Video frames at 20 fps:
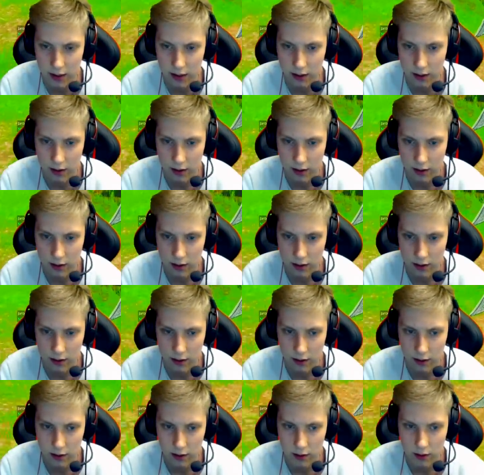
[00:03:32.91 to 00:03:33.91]

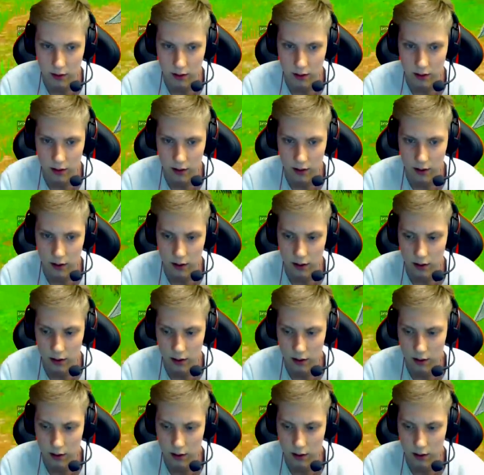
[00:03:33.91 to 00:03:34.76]
No one is speaking in this clip.